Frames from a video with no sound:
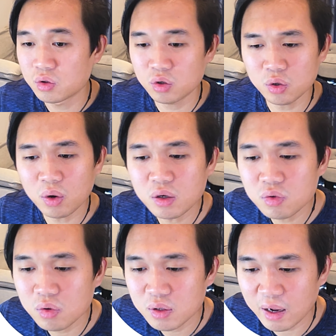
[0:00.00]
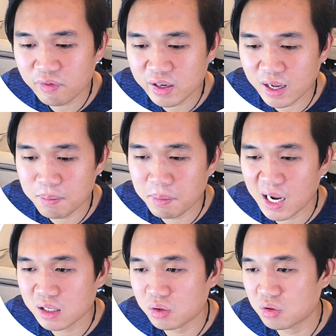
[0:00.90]
So you want to navigate
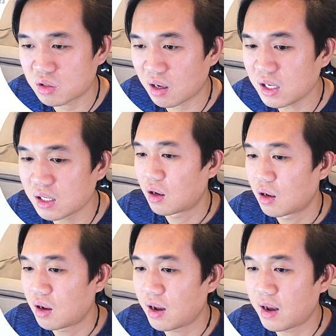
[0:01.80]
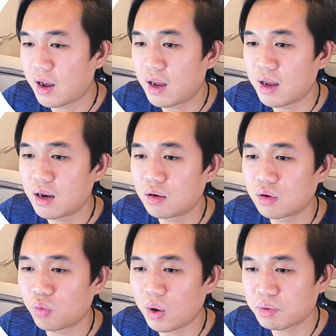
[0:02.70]
back to site and
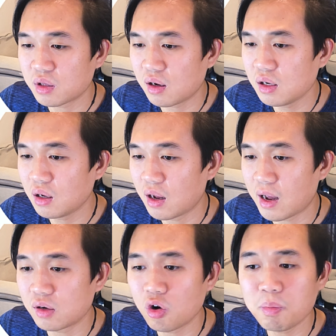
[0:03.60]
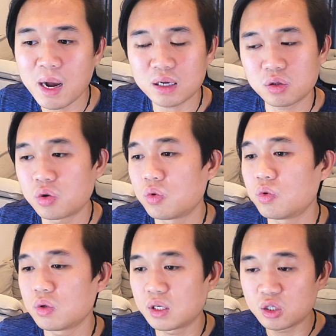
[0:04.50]
website and go back
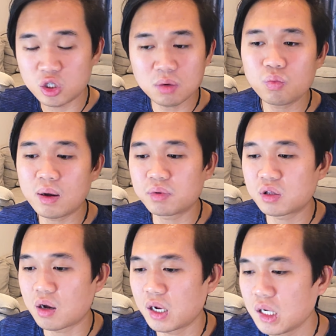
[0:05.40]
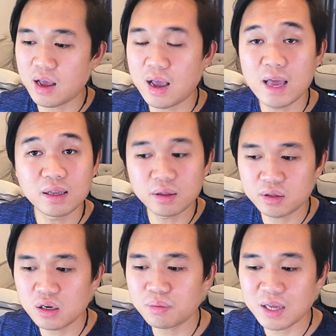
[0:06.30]
to the gym website and
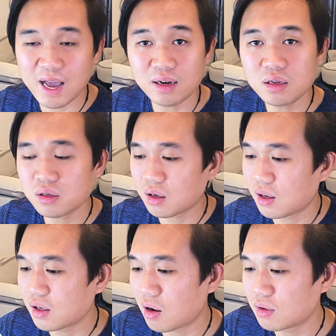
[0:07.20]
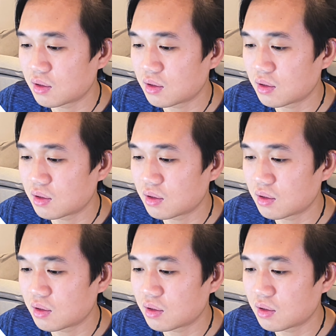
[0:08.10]
instead of edit, click on this